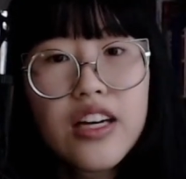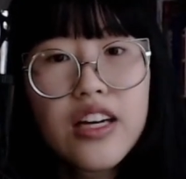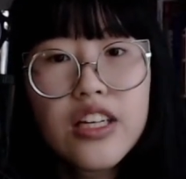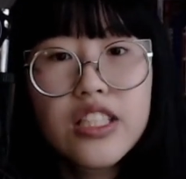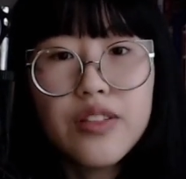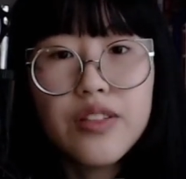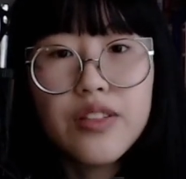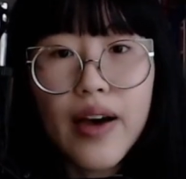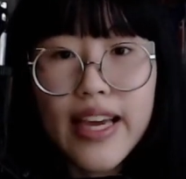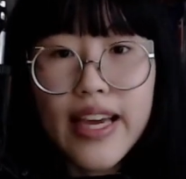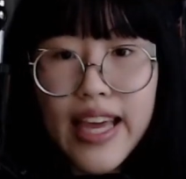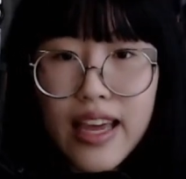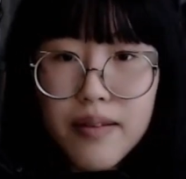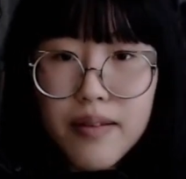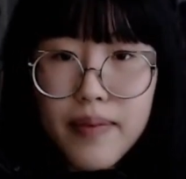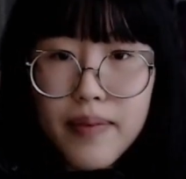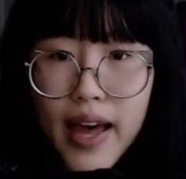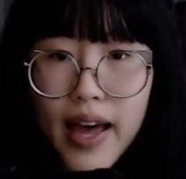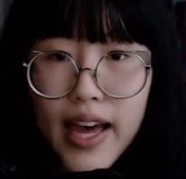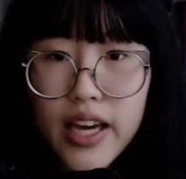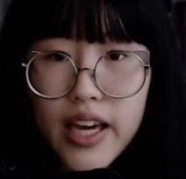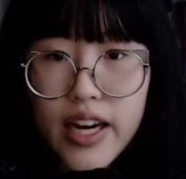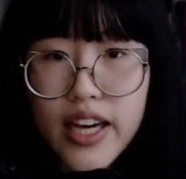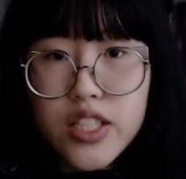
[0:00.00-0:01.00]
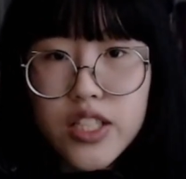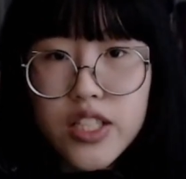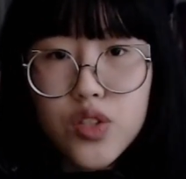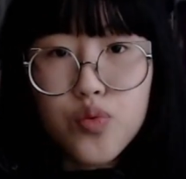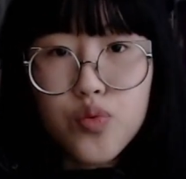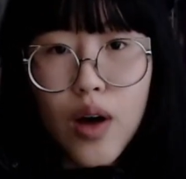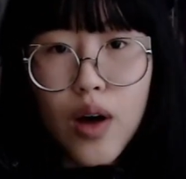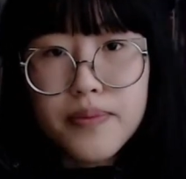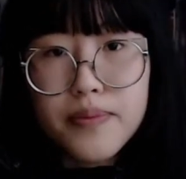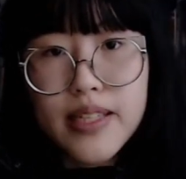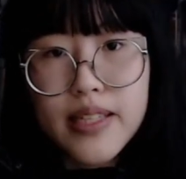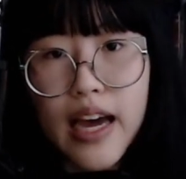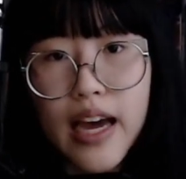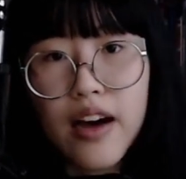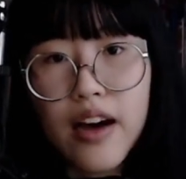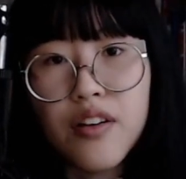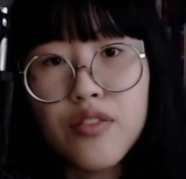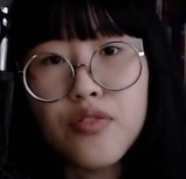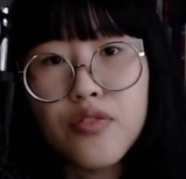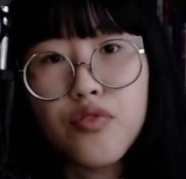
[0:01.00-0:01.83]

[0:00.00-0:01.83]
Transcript: So I came back and I swapped out